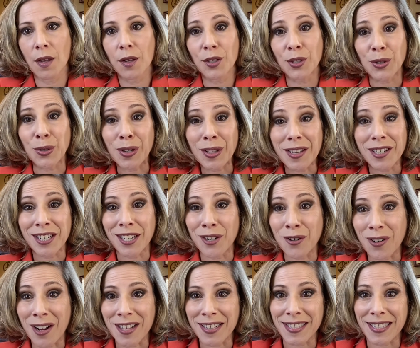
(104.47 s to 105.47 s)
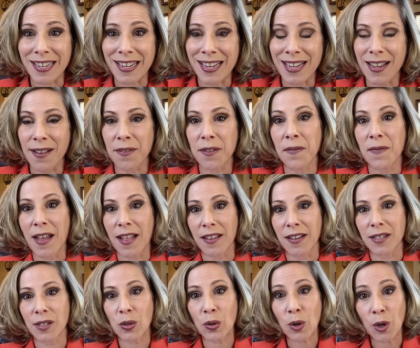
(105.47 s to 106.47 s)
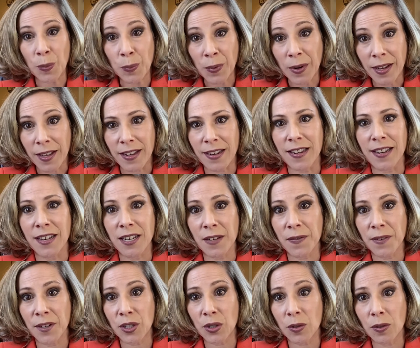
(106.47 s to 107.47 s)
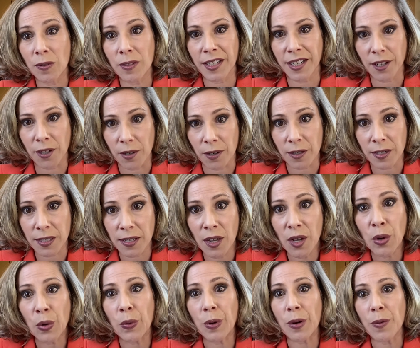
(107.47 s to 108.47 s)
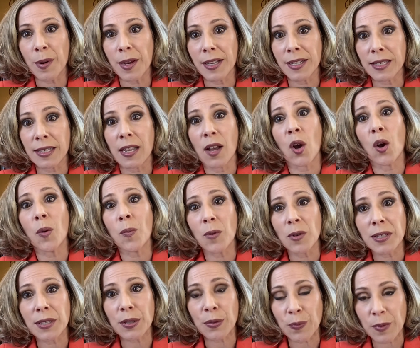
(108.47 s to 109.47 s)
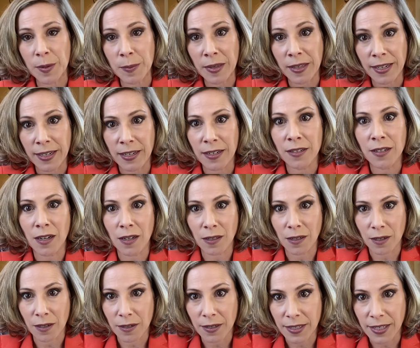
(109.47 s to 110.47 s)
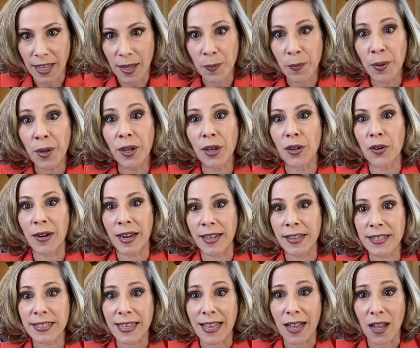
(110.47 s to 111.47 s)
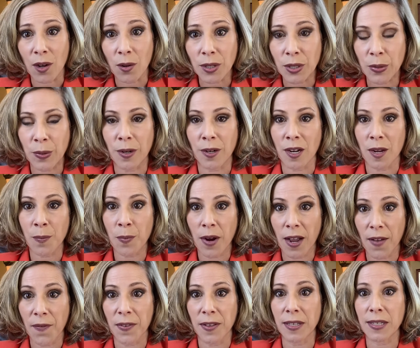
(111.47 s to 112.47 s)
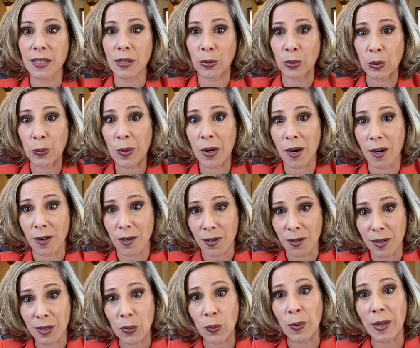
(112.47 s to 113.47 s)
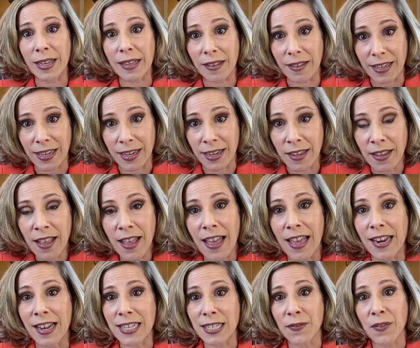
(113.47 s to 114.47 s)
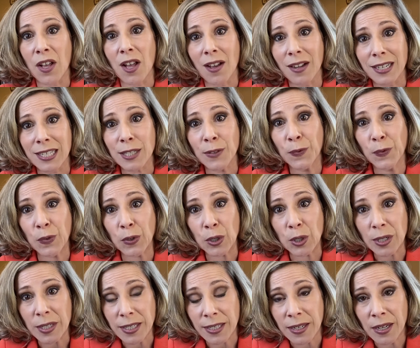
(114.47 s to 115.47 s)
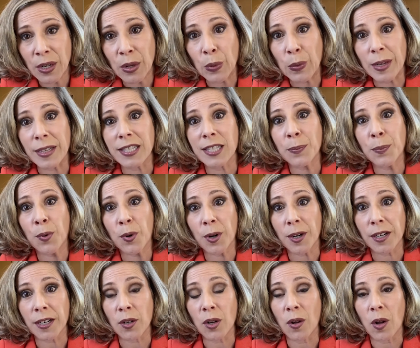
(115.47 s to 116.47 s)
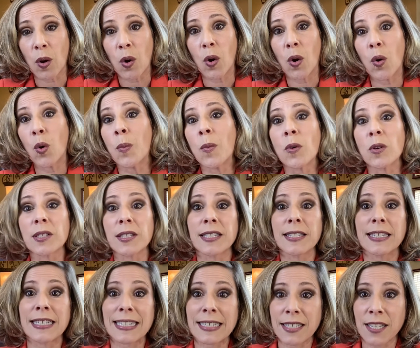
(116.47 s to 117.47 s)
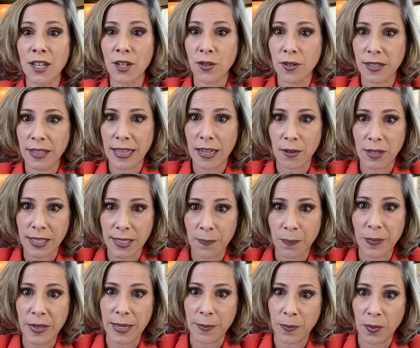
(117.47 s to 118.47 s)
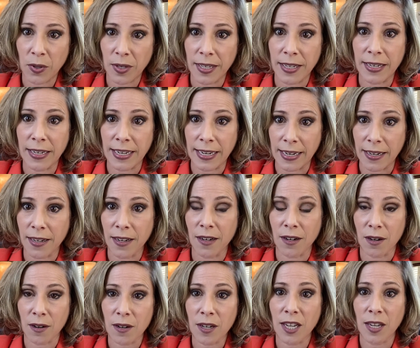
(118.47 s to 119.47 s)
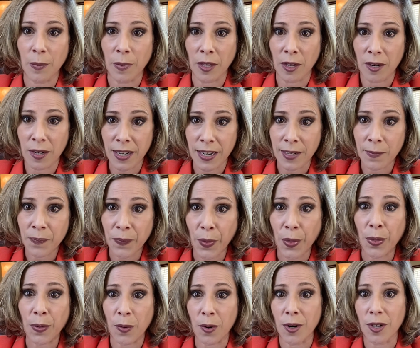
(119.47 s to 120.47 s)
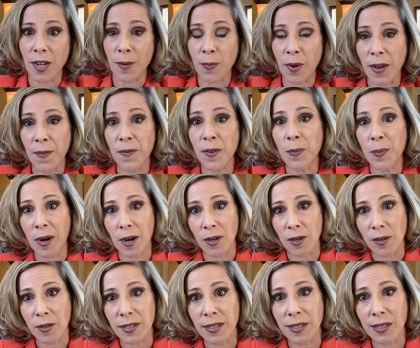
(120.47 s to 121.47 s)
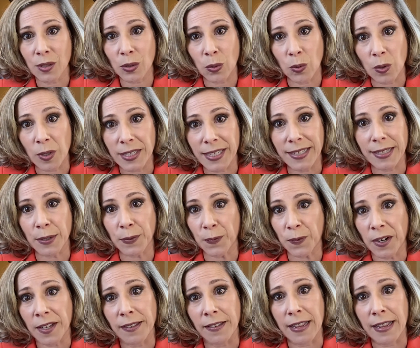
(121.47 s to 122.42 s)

Due to the generosity of the Valley's corporate and individual leaders, we raised almost $3 million and put grants out to our nonprofit and school partners weekly. And as of August 1st, we'd supported almost 600,000 people in need in our community through our nonprofit partners and schools at the front